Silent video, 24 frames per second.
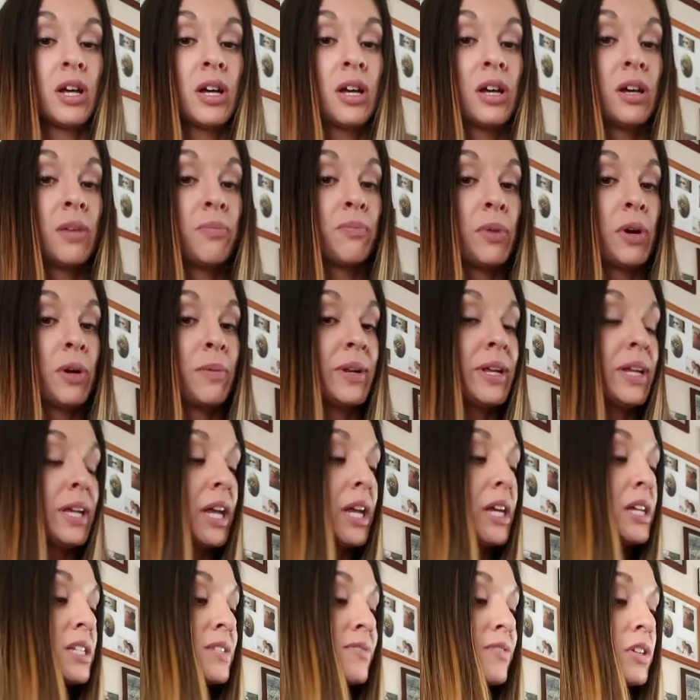permanent
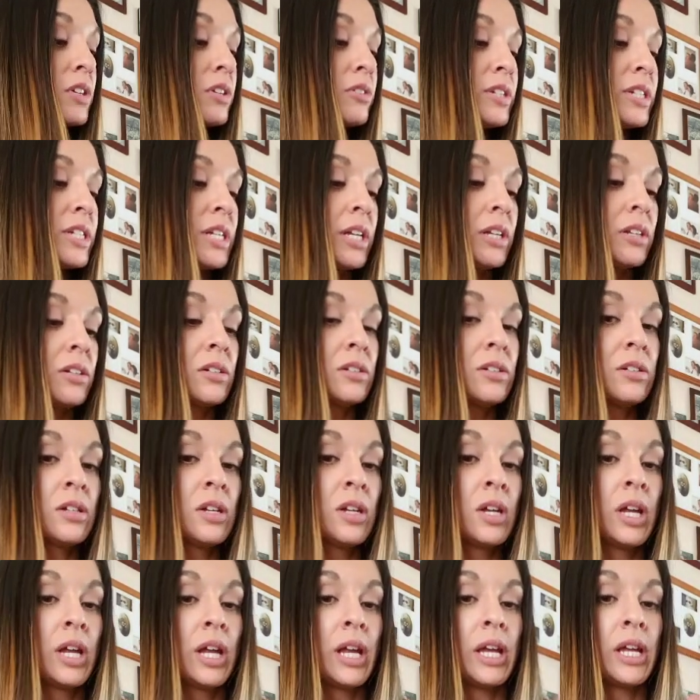case for your retainer,
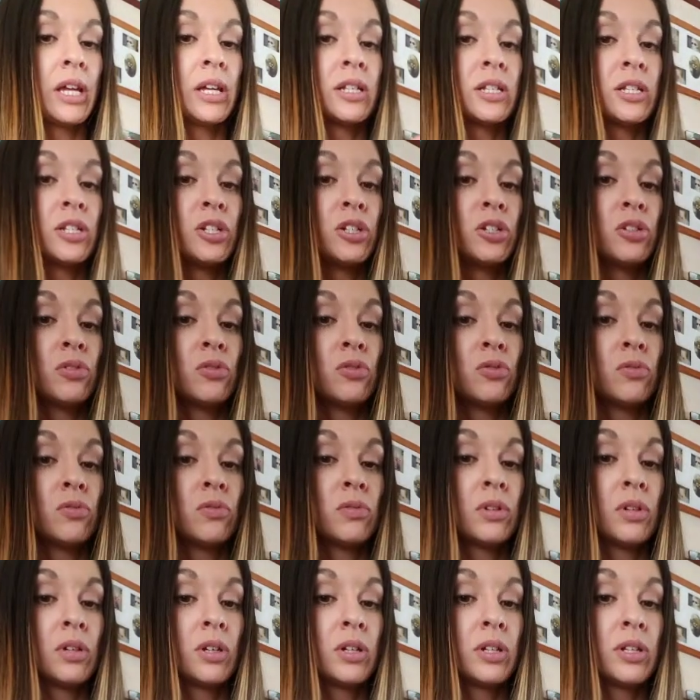and a
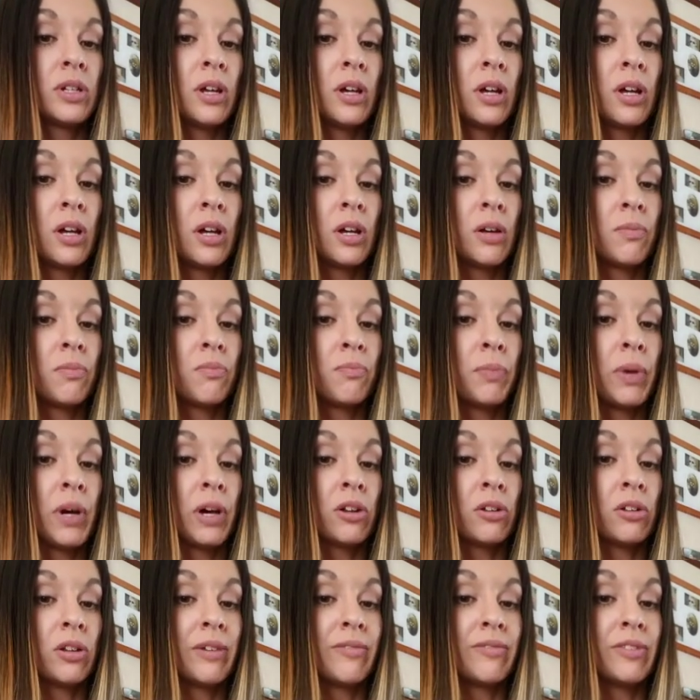new
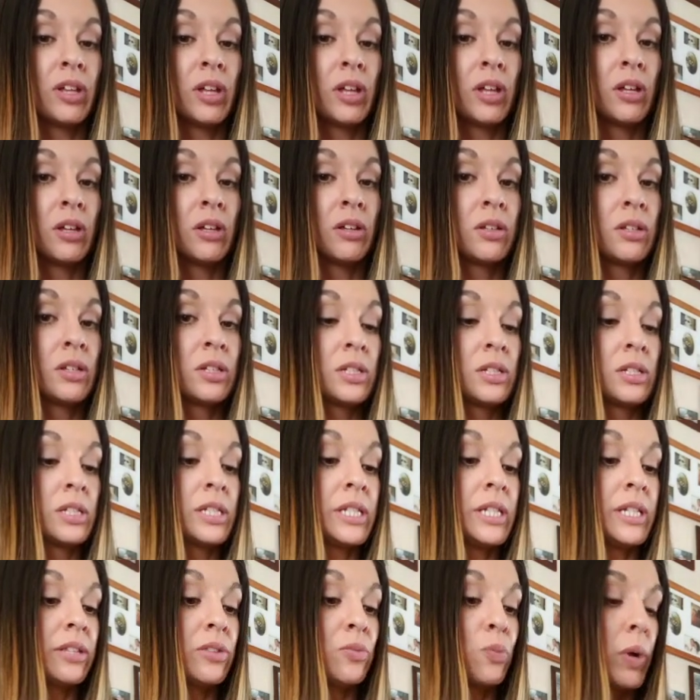bottle of the
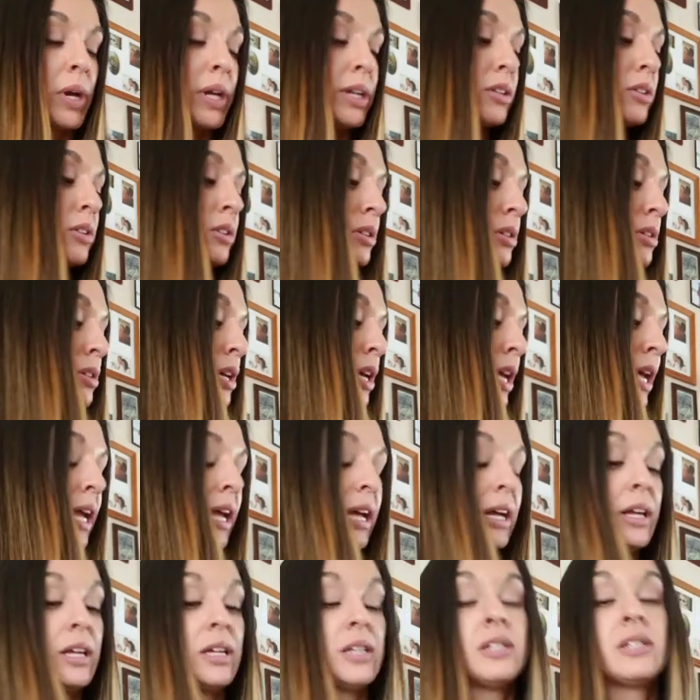teeth whitener.
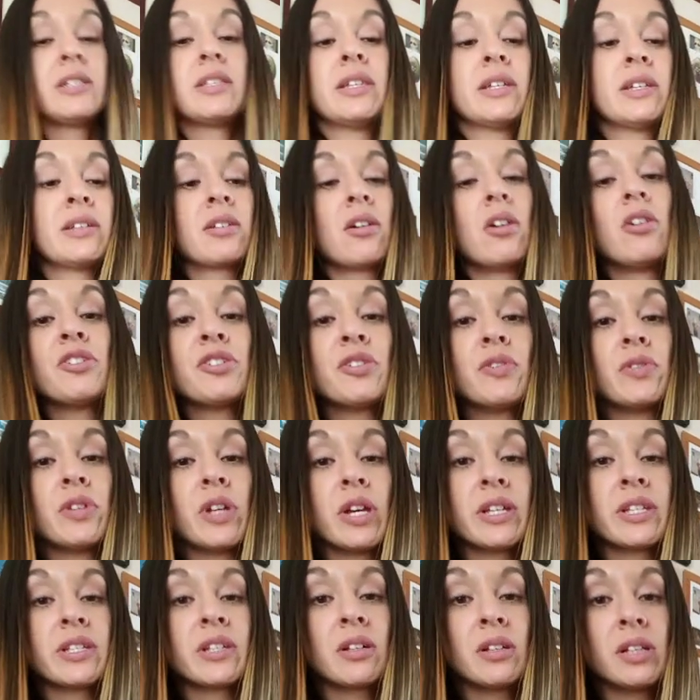And this also
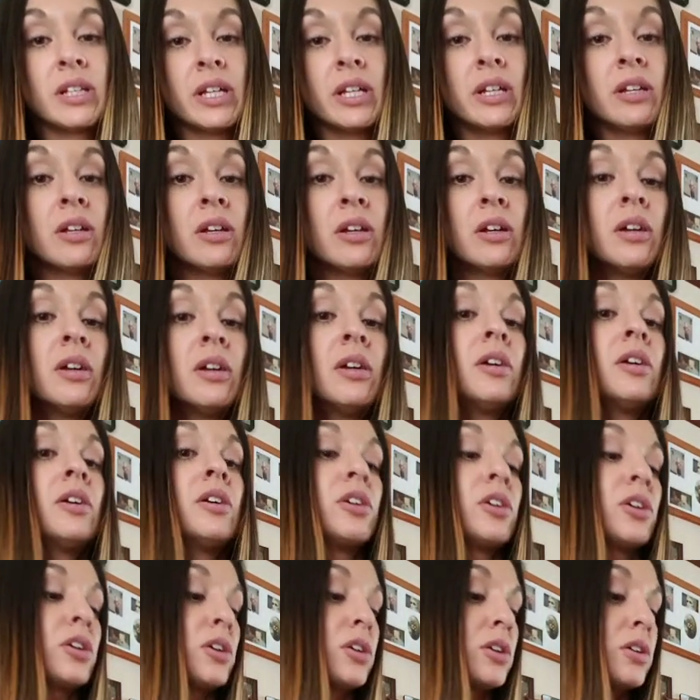does clean
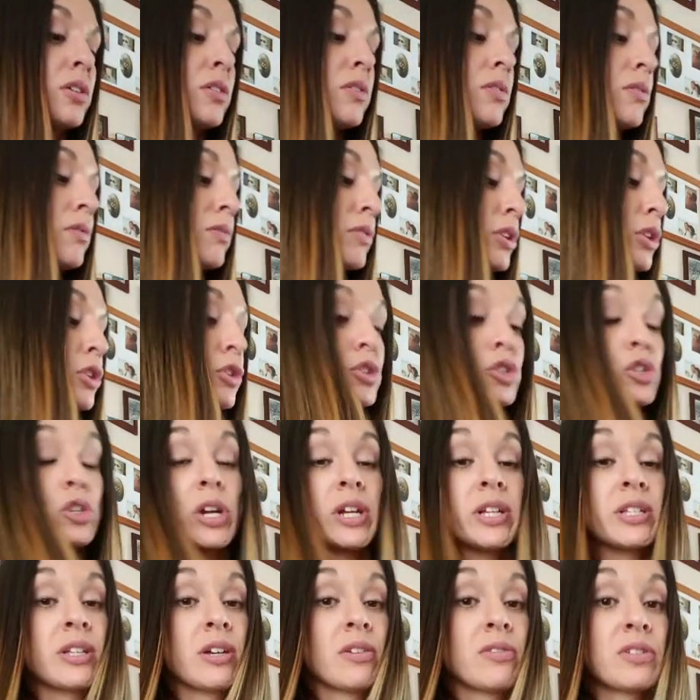your
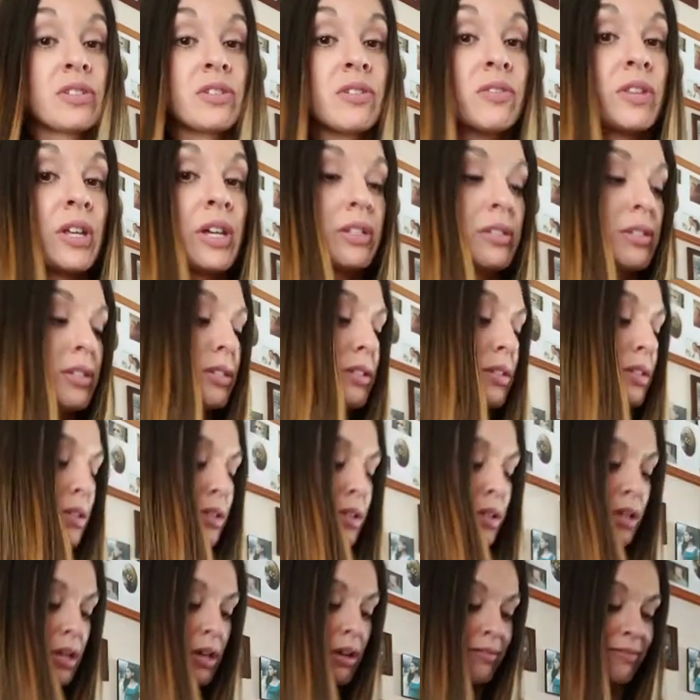trays out, so that's
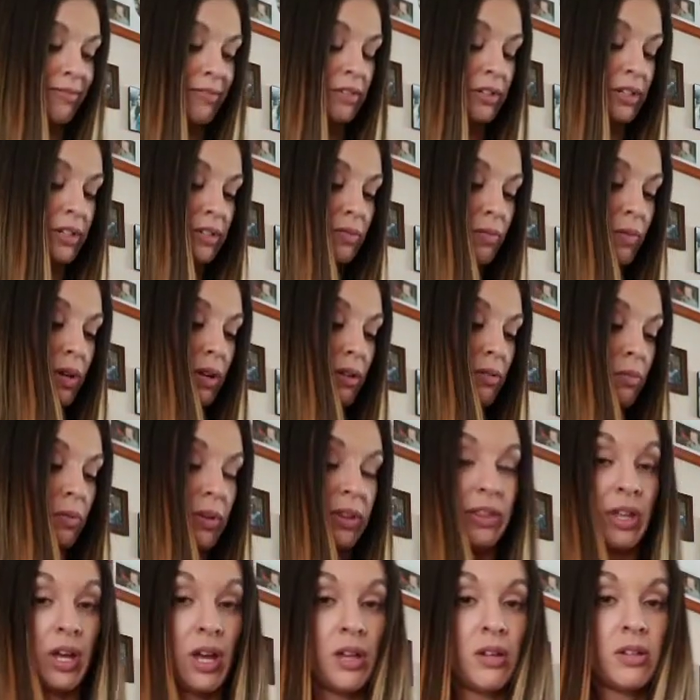helpful as well
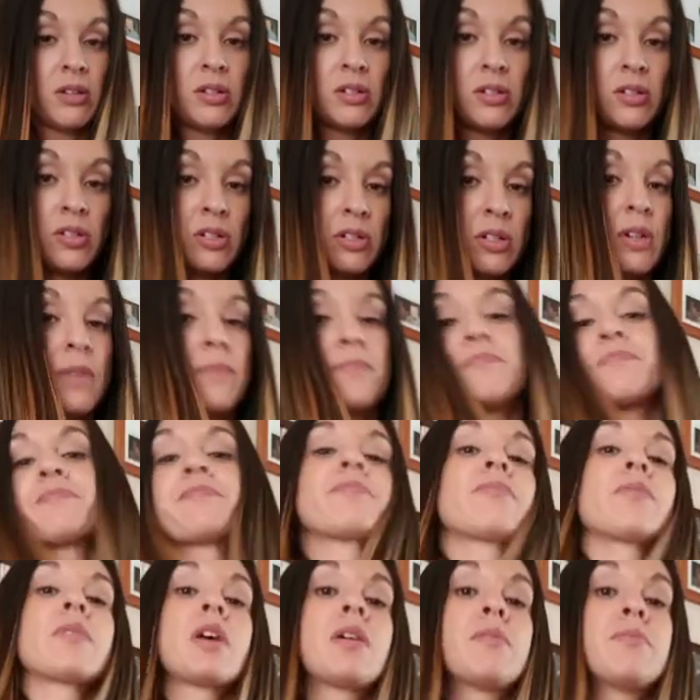with that
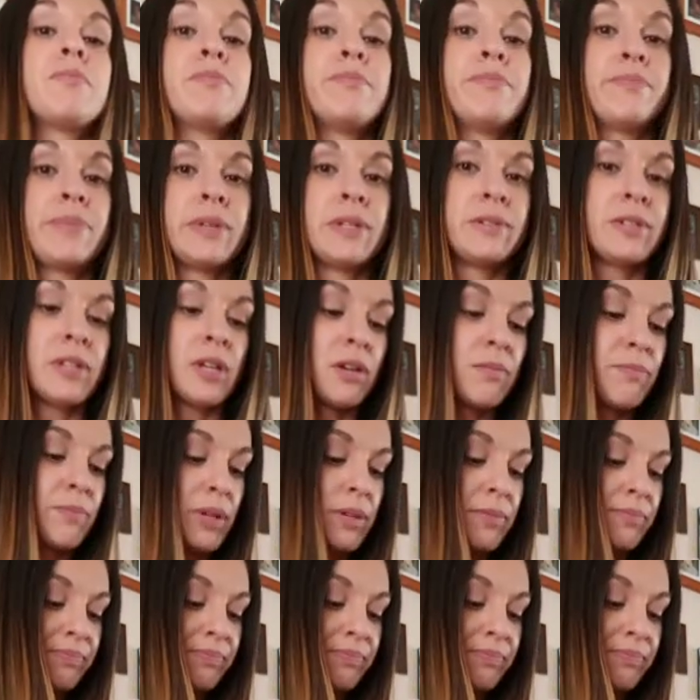buildup.